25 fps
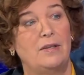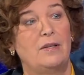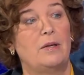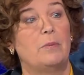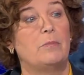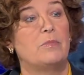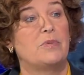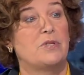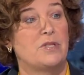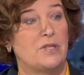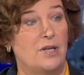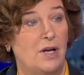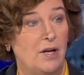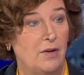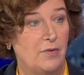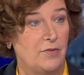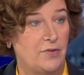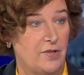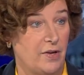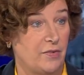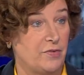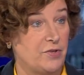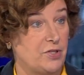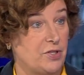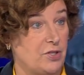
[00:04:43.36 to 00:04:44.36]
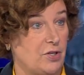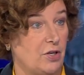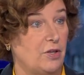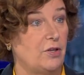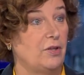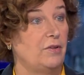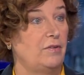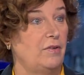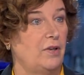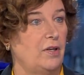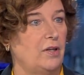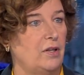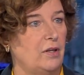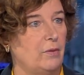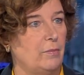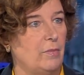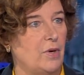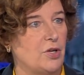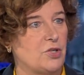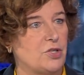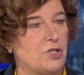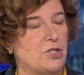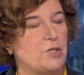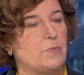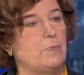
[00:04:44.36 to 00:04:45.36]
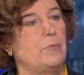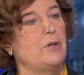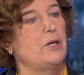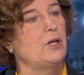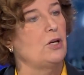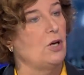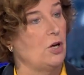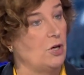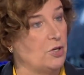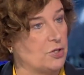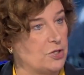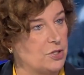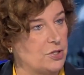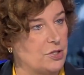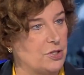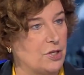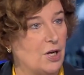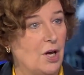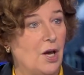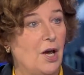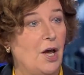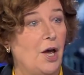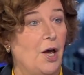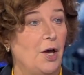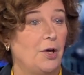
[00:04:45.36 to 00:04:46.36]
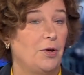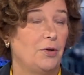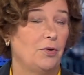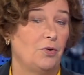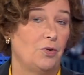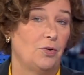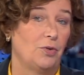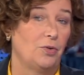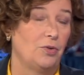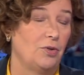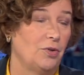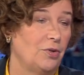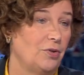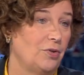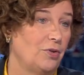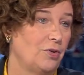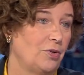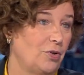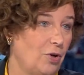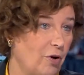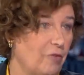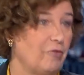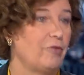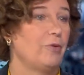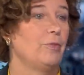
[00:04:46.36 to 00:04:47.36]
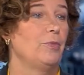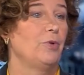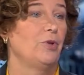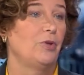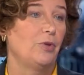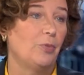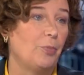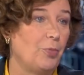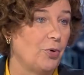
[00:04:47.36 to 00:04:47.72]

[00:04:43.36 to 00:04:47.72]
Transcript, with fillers: themselves have started taking measures because, you know, the government, the